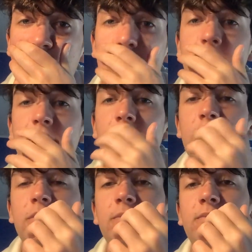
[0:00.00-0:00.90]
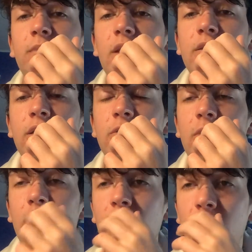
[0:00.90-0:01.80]
Six is the next
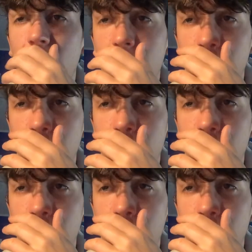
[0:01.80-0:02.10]
one I got wrong.